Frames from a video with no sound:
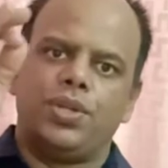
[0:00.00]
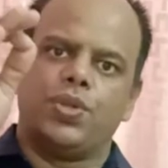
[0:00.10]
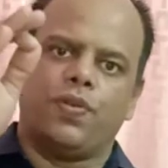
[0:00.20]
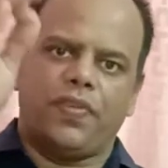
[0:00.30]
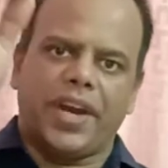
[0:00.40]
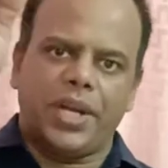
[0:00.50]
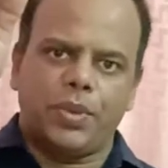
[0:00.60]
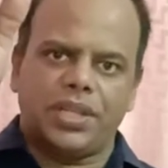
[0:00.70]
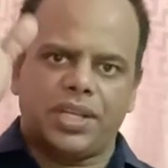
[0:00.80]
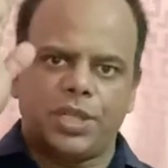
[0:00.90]
to fight
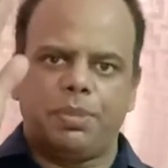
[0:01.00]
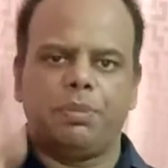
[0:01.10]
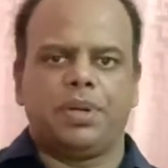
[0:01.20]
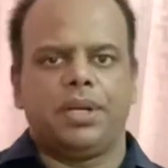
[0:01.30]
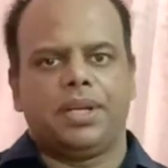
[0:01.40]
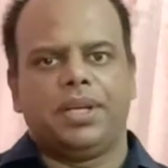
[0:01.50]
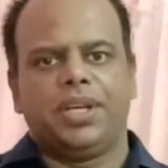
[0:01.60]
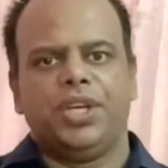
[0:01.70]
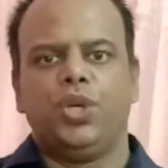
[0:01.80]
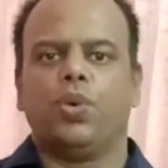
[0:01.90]
with other people.
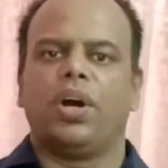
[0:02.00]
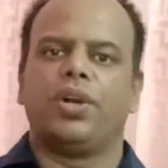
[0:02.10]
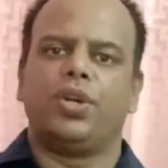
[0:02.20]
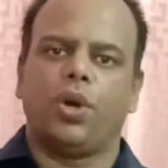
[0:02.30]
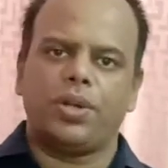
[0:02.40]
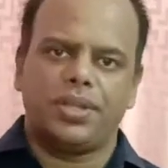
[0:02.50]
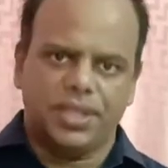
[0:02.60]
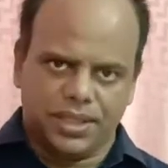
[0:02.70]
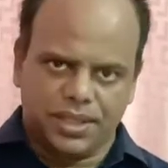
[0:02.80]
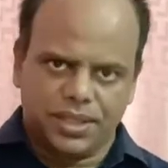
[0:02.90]
You are not
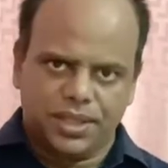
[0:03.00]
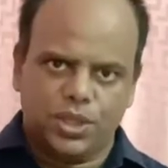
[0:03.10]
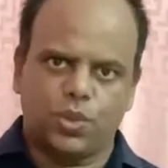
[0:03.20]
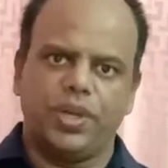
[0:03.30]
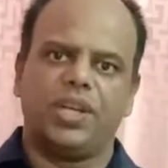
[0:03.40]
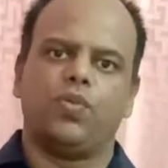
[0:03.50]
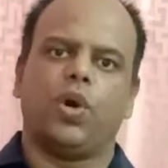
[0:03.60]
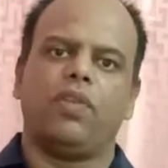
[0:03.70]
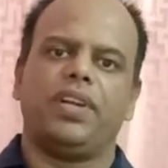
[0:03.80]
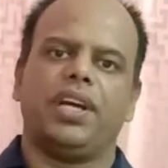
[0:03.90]
there to
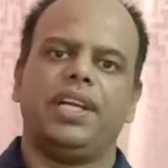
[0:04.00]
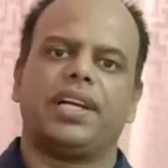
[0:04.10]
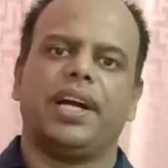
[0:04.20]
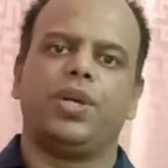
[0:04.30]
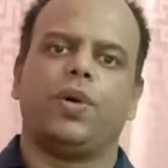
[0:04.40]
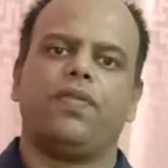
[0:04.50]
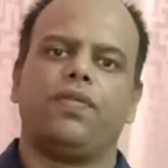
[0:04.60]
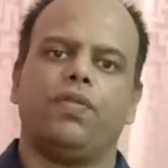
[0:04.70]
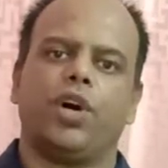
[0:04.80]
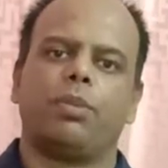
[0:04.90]
involve in any kind of
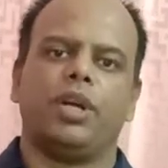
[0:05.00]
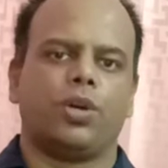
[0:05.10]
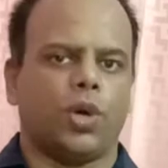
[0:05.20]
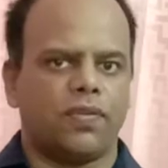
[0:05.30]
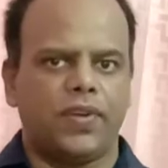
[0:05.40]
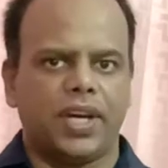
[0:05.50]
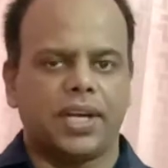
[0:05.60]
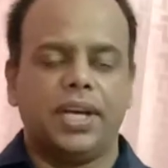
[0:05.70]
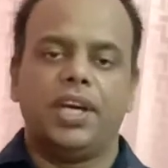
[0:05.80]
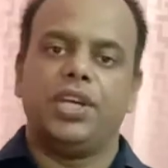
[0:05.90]
verbal
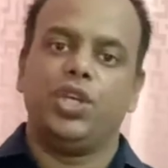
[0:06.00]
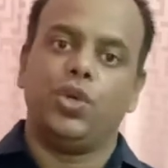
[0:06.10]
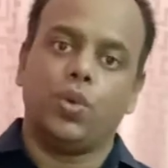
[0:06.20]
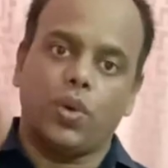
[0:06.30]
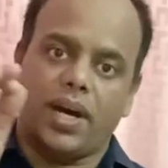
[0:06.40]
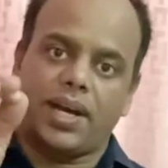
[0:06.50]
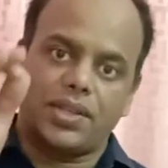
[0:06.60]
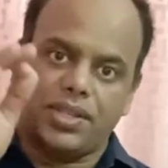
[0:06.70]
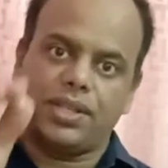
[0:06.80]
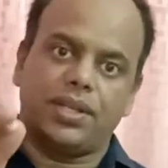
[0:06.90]
conflict. You
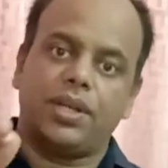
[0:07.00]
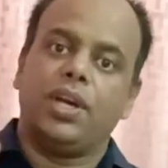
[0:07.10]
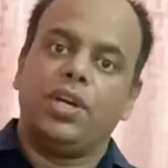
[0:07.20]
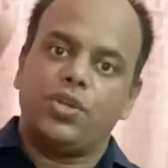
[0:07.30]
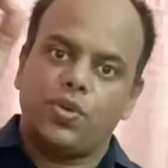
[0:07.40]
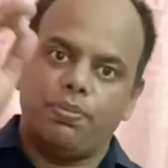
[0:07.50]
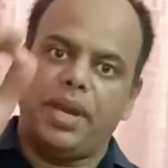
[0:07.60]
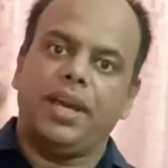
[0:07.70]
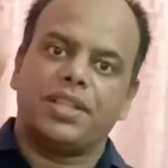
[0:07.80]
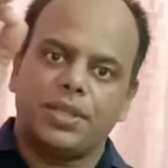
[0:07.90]
are there to
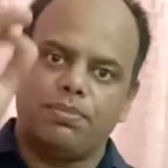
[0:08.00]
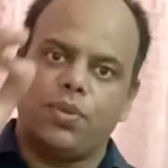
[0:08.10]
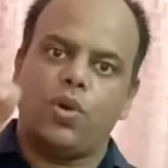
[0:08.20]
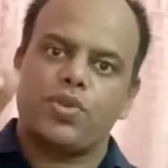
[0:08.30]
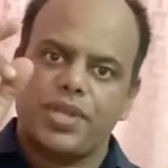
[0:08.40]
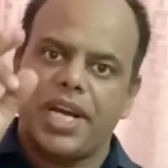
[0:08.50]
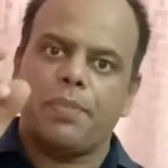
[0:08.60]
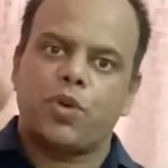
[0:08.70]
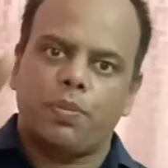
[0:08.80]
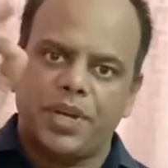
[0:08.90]
make the most
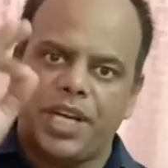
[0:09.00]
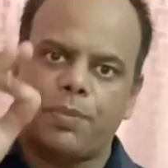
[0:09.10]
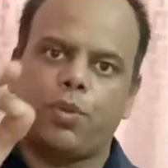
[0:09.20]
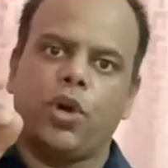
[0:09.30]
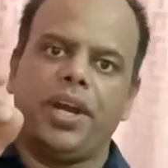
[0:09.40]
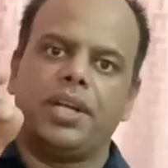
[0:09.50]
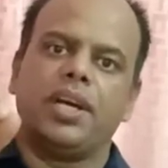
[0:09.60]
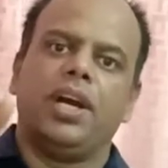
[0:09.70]
appropriate point